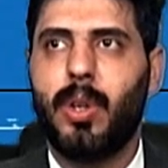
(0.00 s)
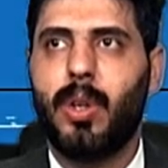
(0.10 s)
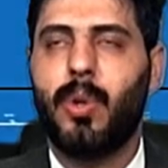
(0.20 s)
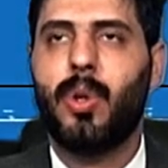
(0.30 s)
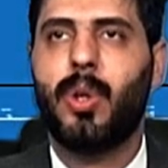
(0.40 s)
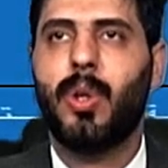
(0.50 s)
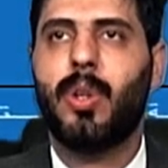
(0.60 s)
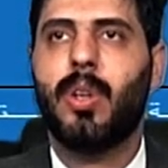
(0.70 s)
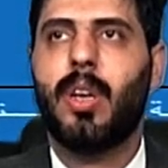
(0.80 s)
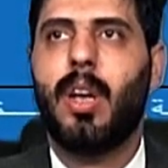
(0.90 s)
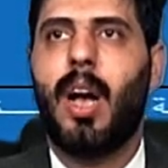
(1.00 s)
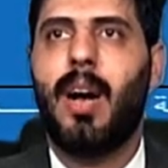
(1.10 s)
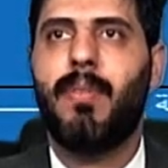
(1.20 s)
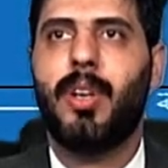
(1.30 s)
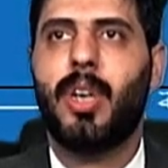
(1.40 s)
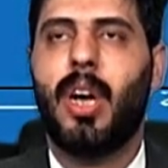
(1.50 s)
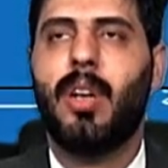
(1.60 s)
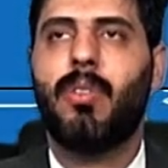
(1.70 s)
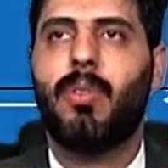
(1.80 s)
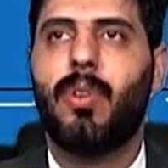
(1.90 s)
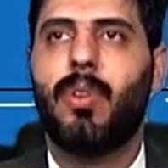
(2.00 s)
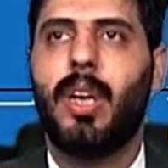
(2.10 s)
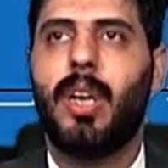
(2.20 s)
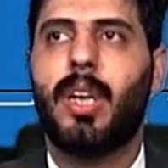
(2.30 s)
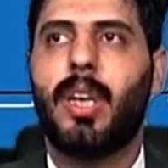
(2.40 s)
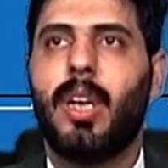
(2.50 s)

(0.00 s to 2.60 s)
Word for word: You should have the chance to take,